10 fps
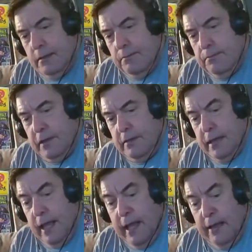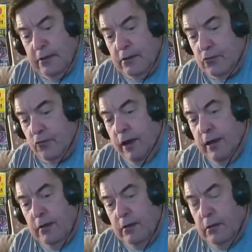But
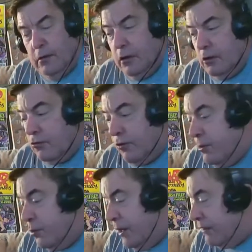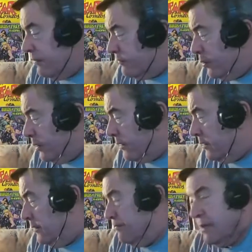great week this week,
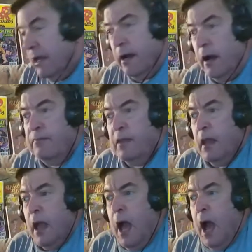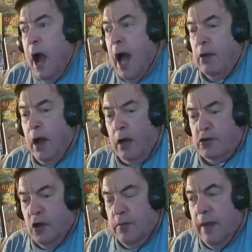and I'll
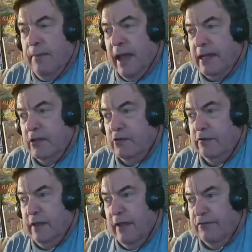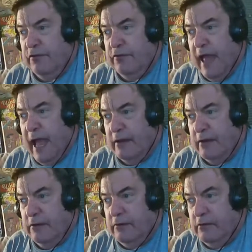show my back issues after Zach
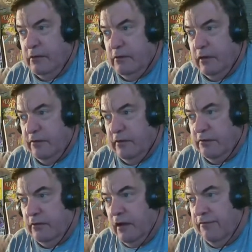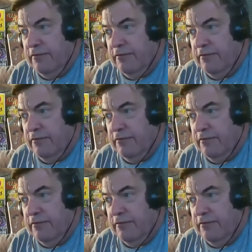does his stuff.